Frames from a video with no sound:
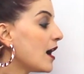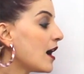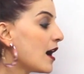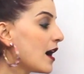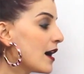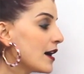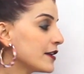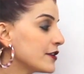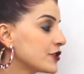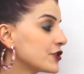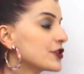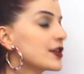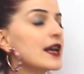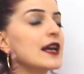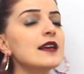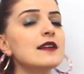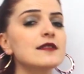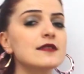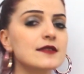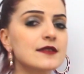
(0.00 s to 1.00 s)

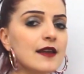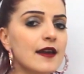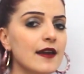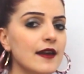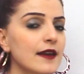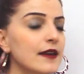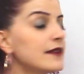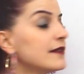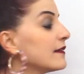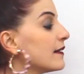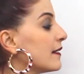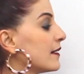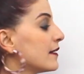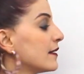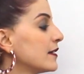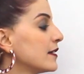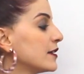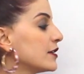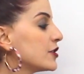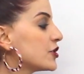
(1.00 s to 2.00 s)
Ayşe said
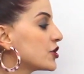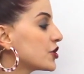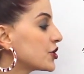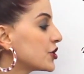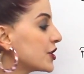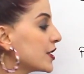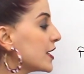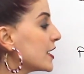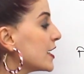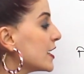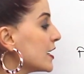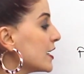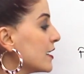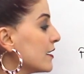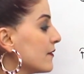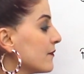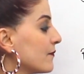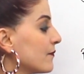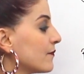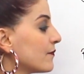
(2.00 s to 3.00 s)

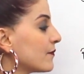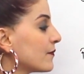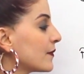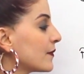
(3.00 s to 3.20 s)
she